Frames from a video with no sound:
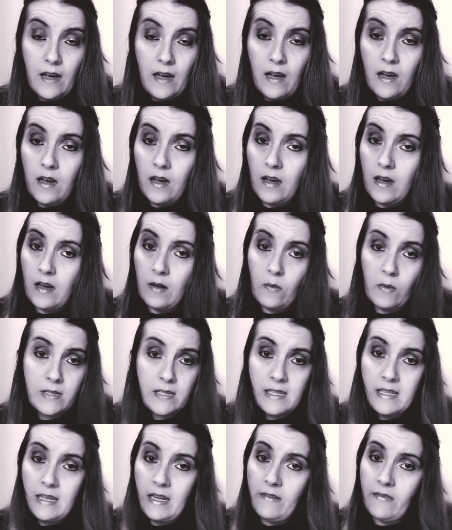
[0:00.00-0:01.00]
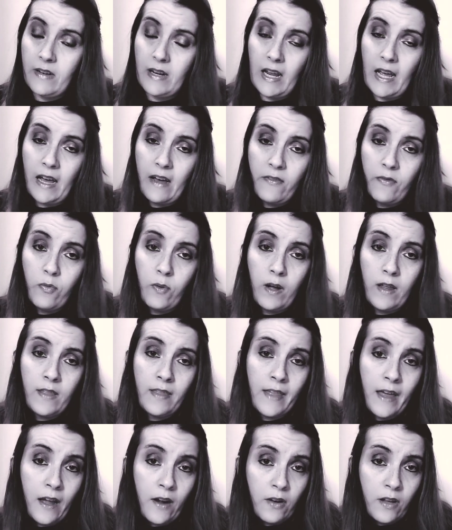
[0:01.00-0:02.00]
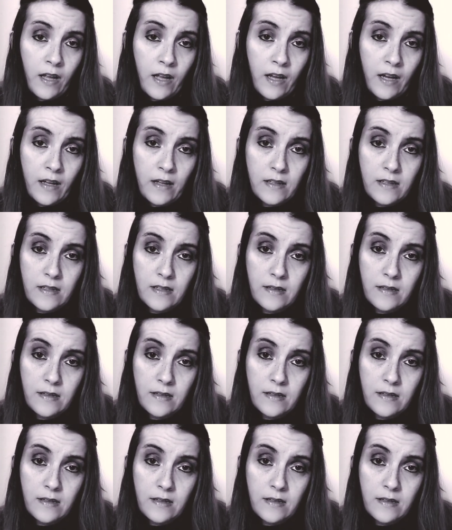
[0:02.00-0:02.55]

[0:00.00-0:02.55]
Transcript: I wasn't even halfway there yet.